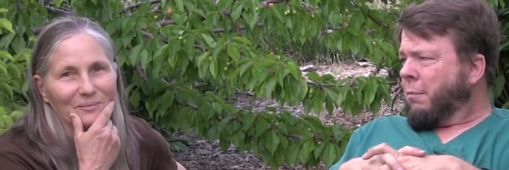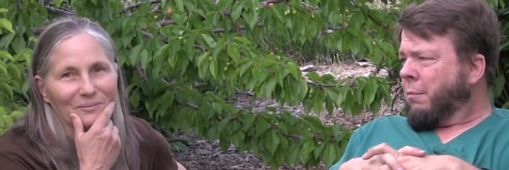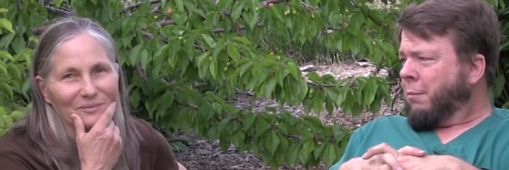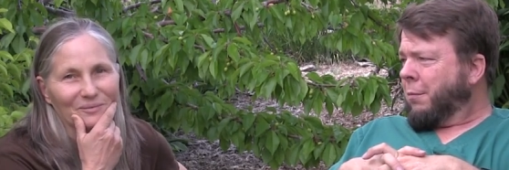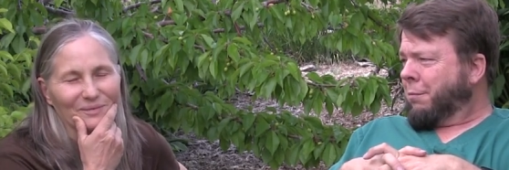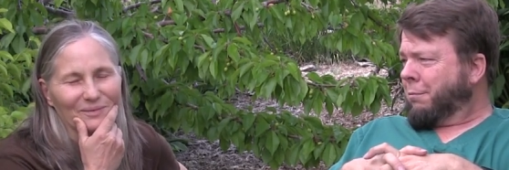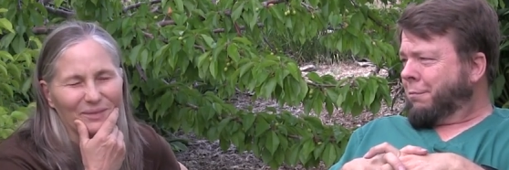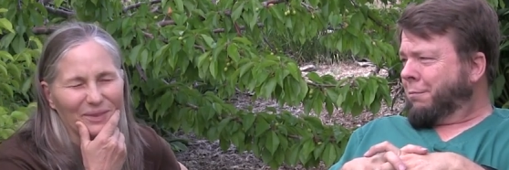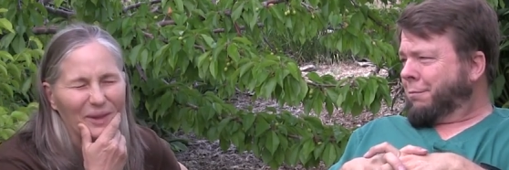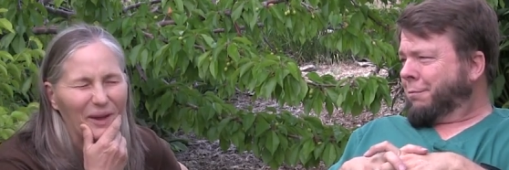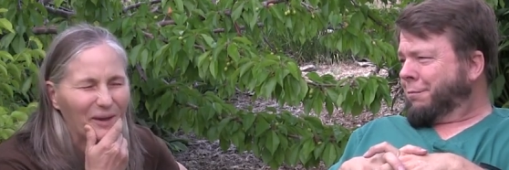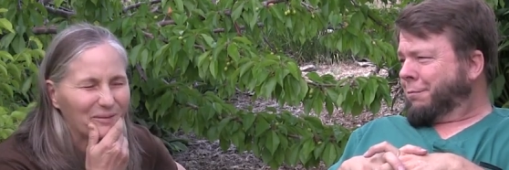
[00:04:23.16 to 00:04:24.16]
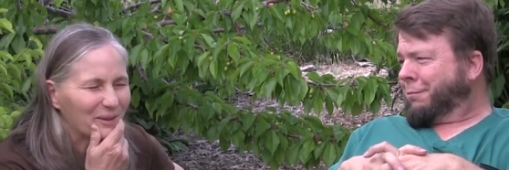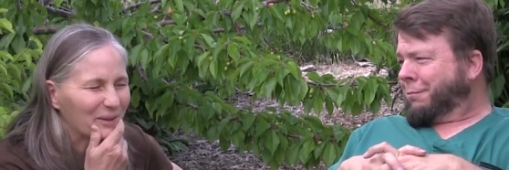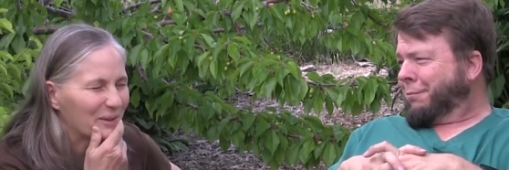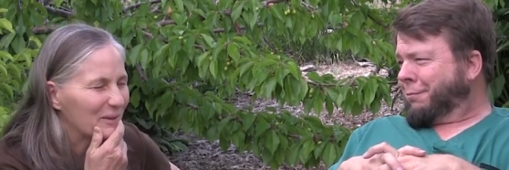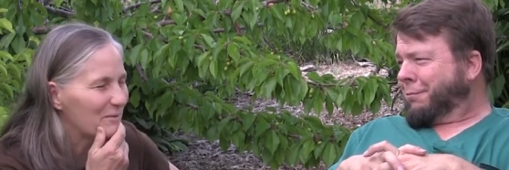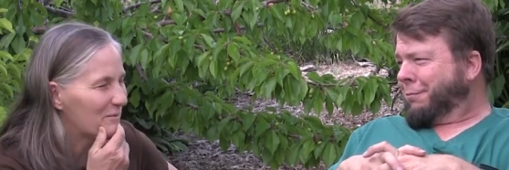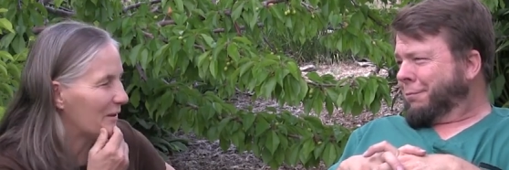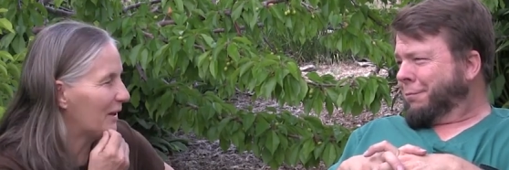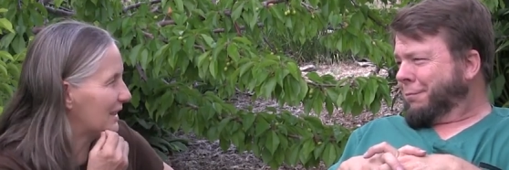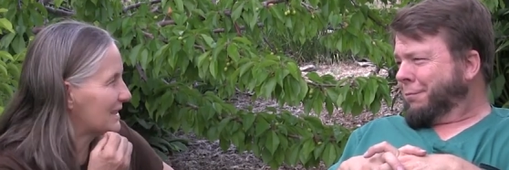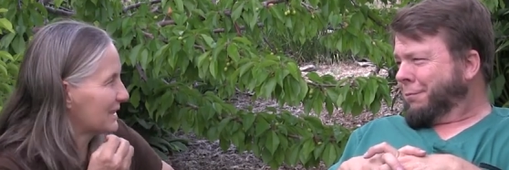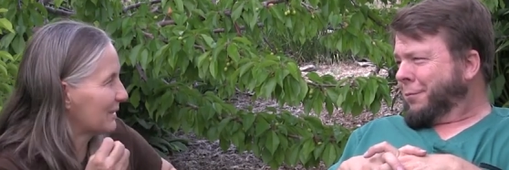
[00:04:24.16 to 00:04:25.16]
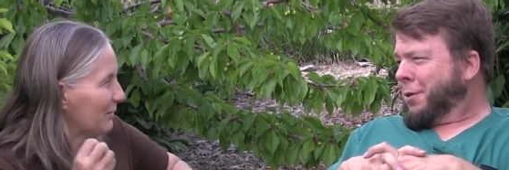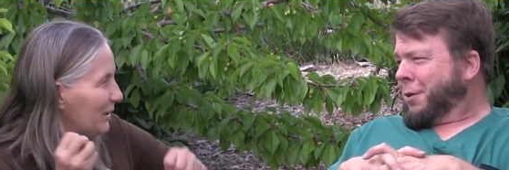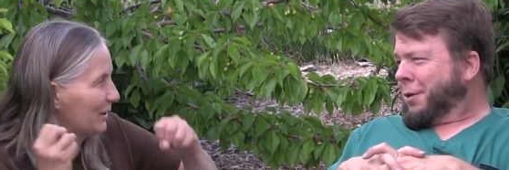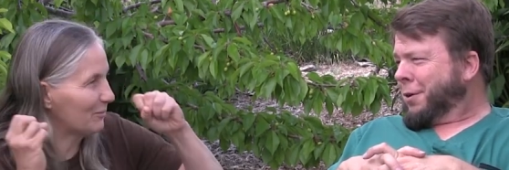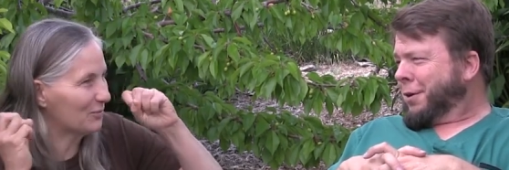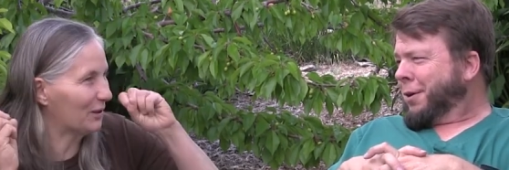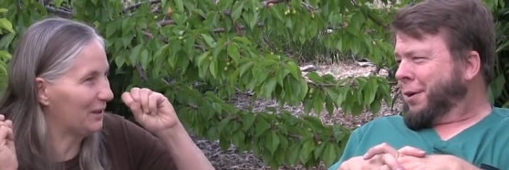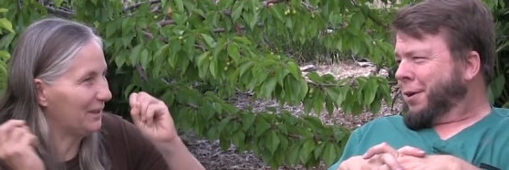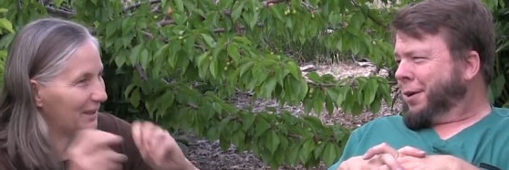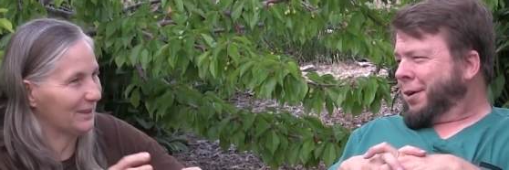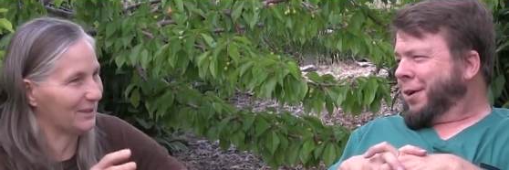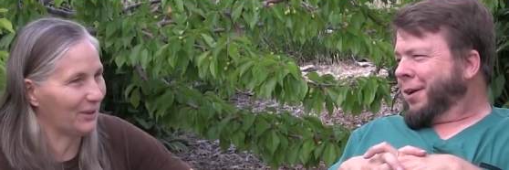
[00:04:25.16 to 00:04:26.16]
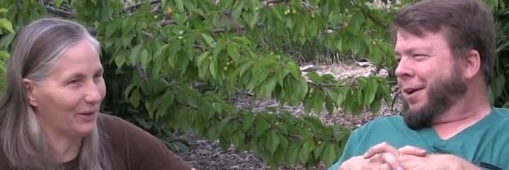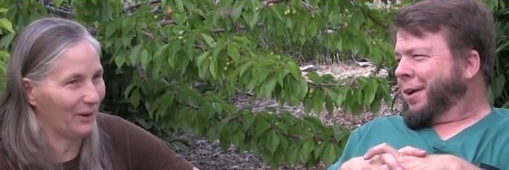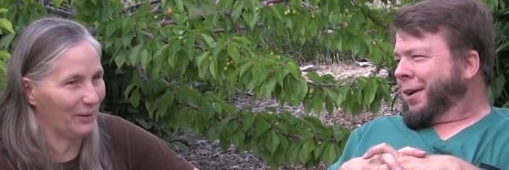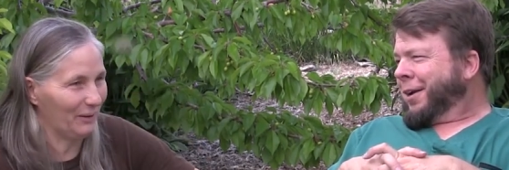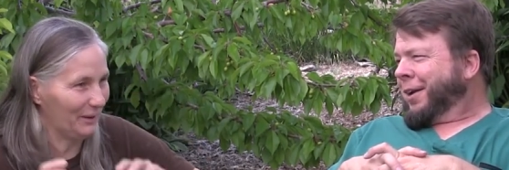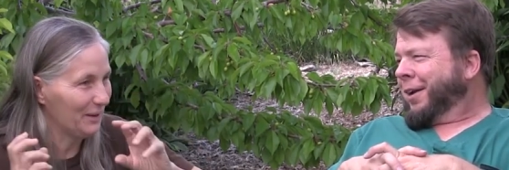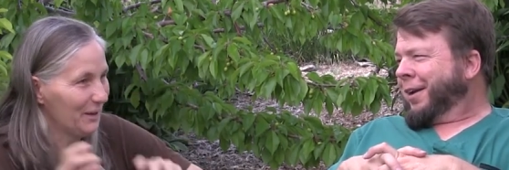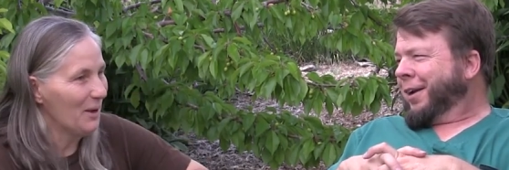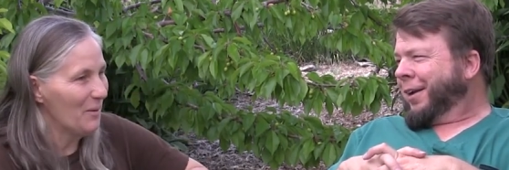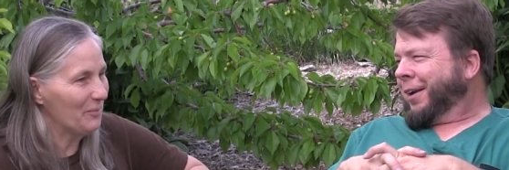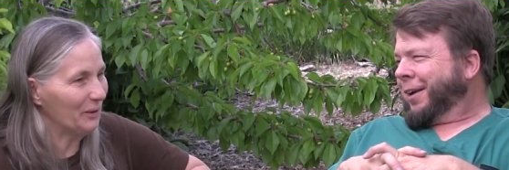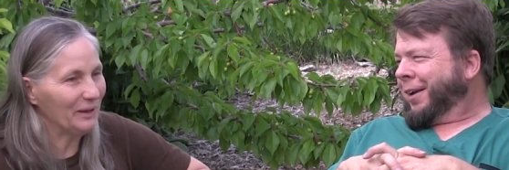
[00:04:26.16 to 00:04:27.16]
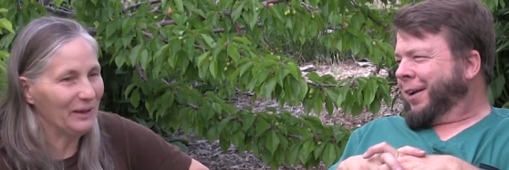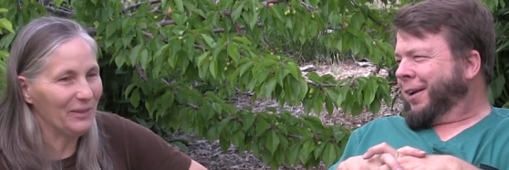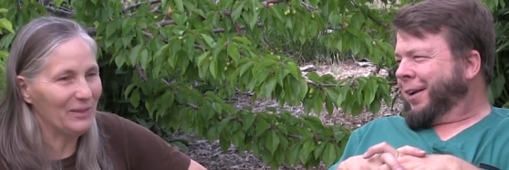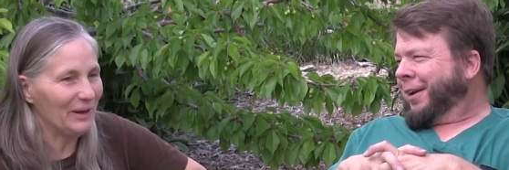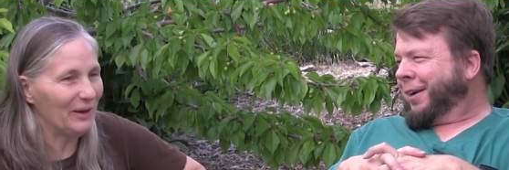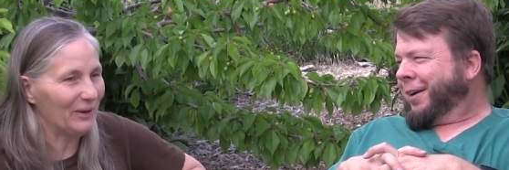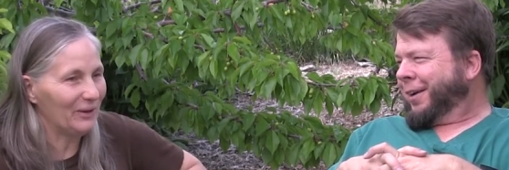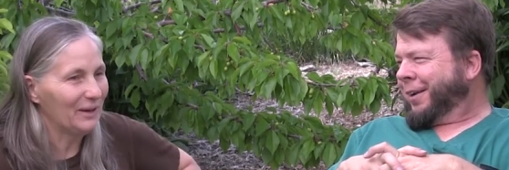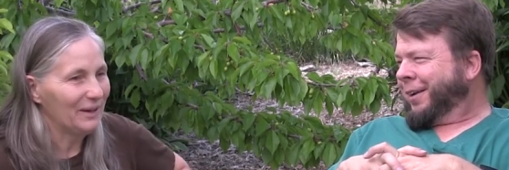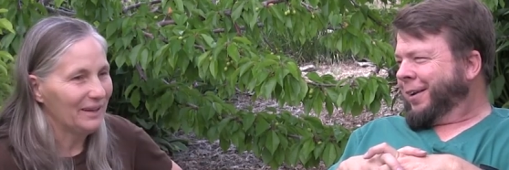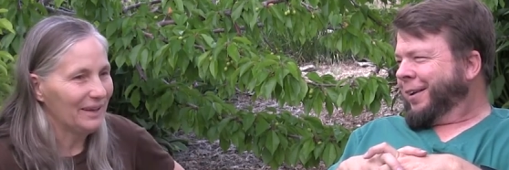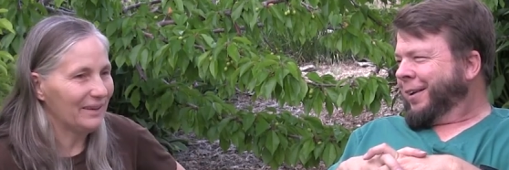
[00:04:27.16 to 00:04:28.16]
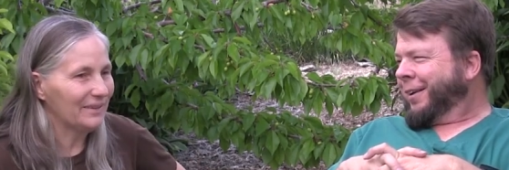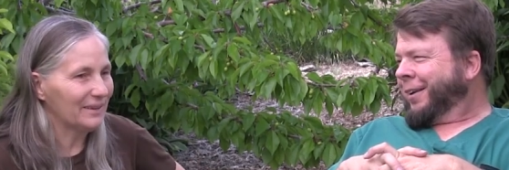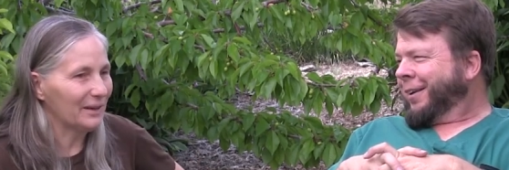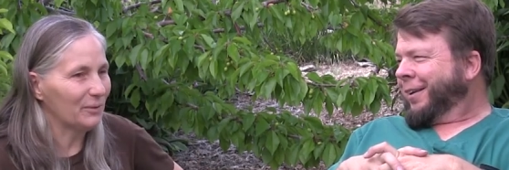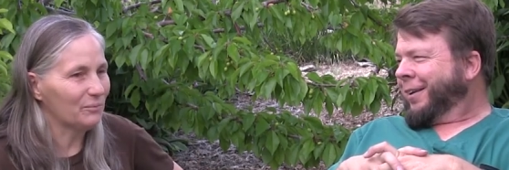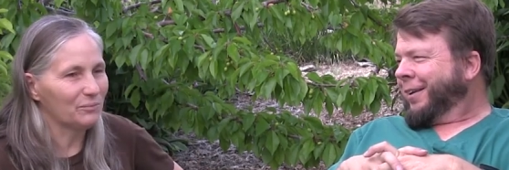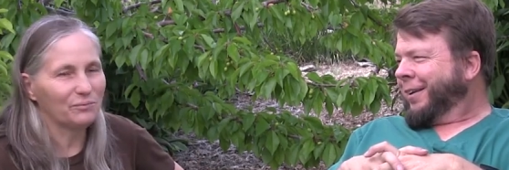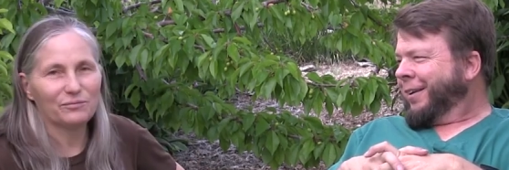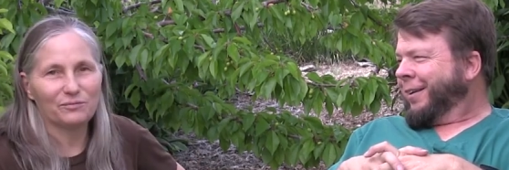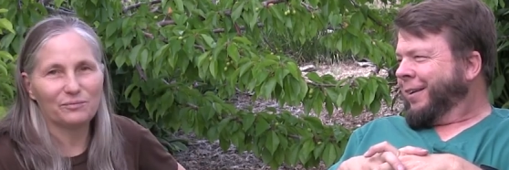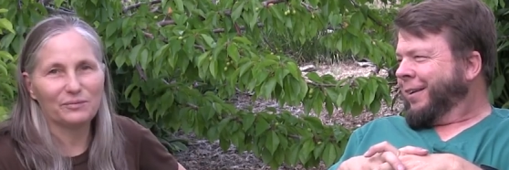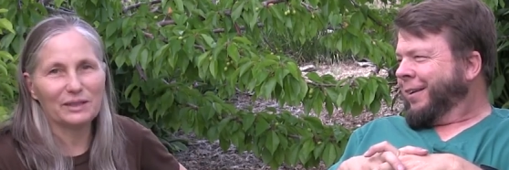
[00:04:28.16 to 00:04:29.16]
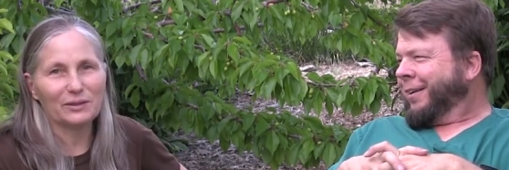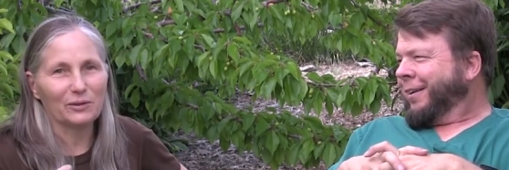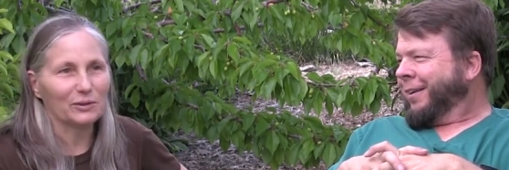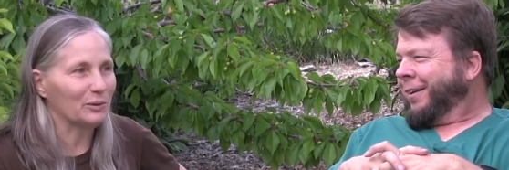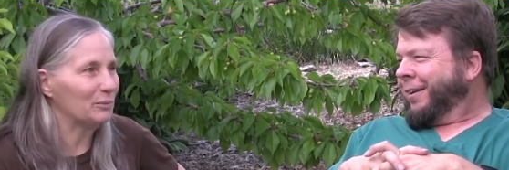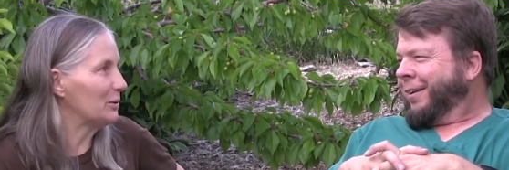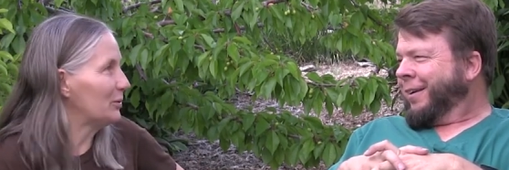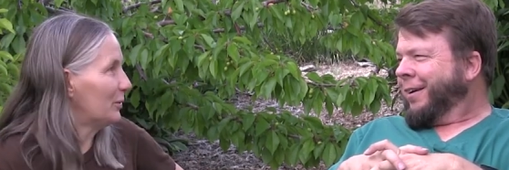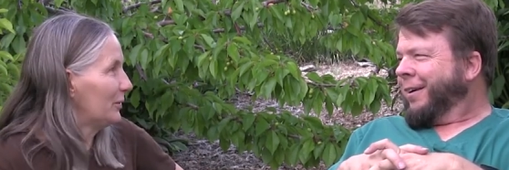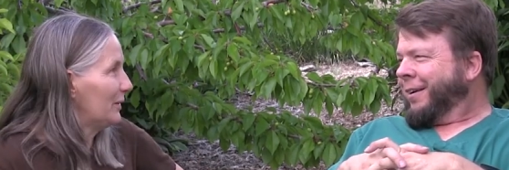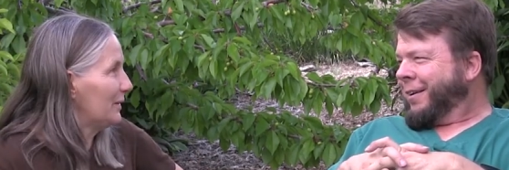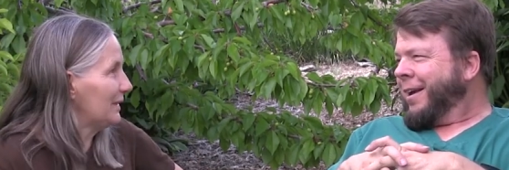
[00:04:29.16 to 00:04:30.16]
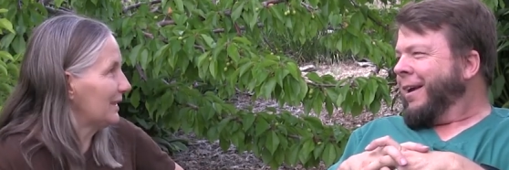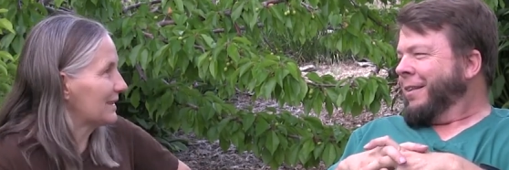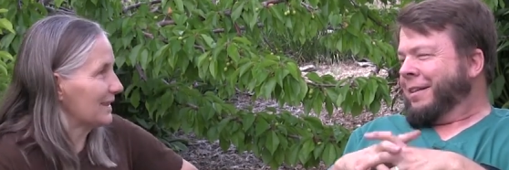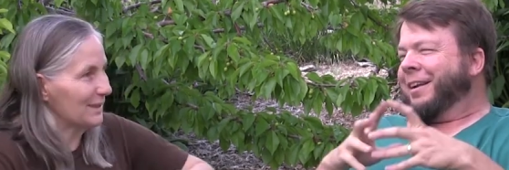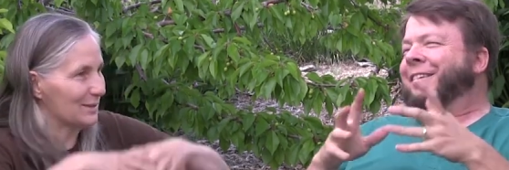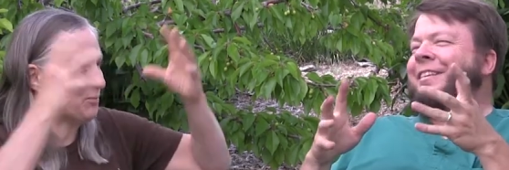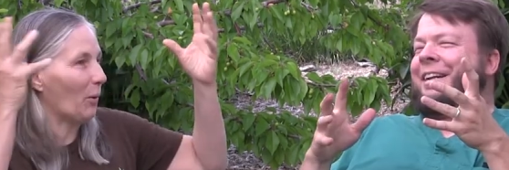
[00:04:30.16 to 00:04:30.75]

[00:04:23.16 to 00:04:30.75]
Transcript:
Speaker 1: I have to confess, I'm like I'm trying to get it all. I like put it in there, and then I get on the computer. yeah. it's, it's